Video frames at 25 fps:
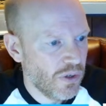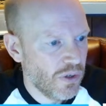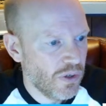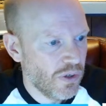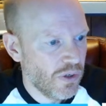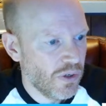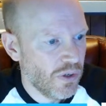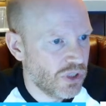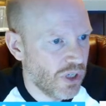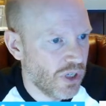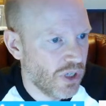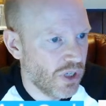getting
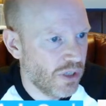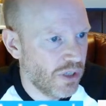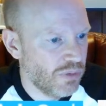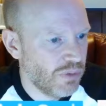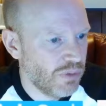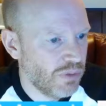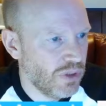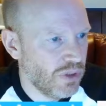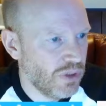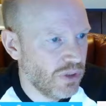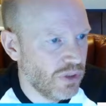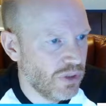started with
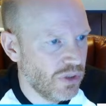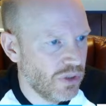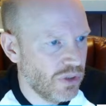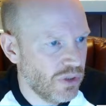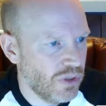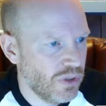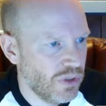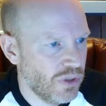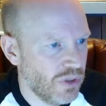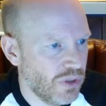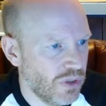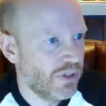used and you're
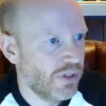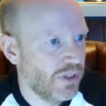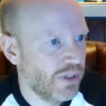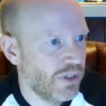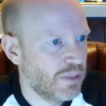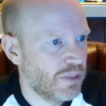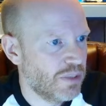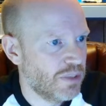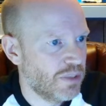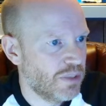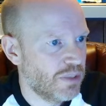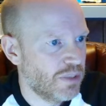not very
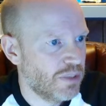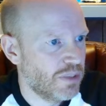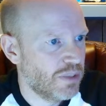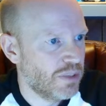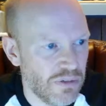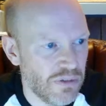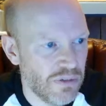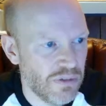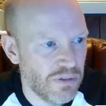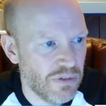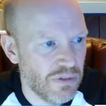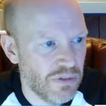experienced
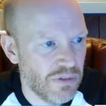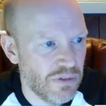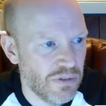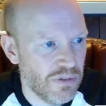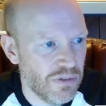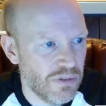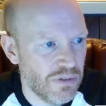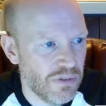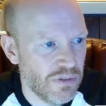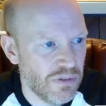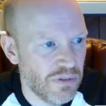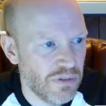at finding
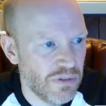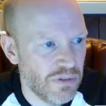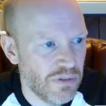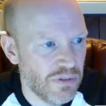these,